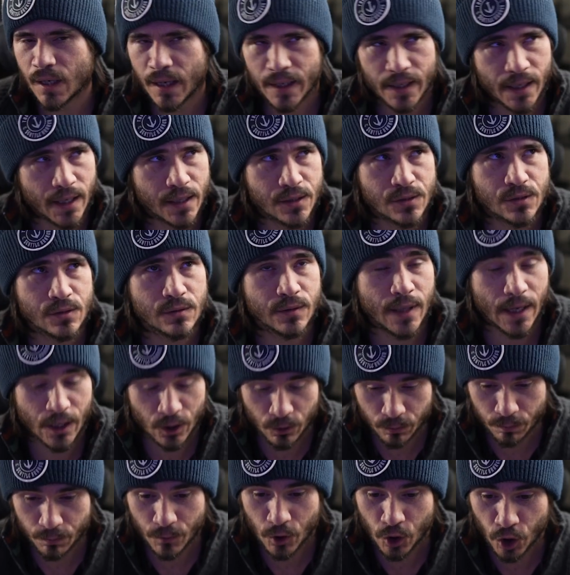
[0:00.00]
I guess, that
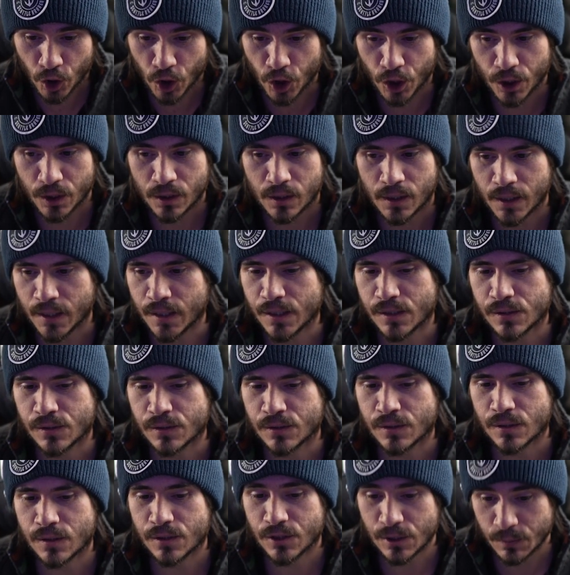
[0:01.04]
good
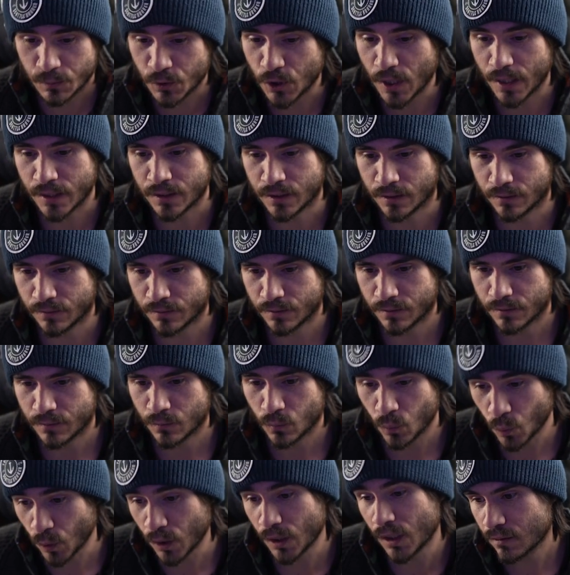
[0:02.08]
is subjective,
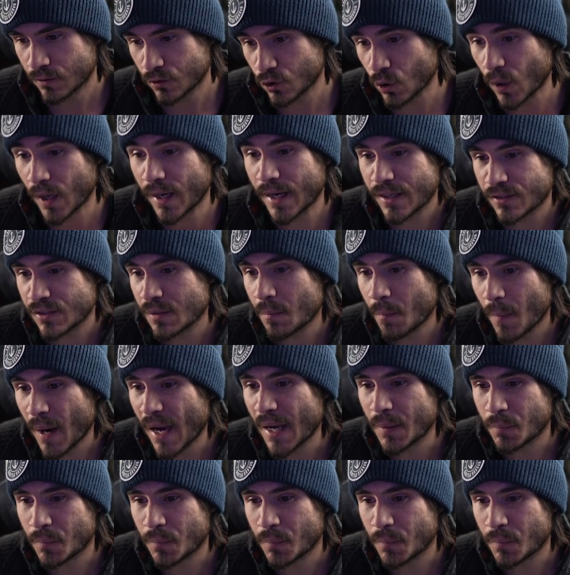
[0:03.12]
really. So I guess in my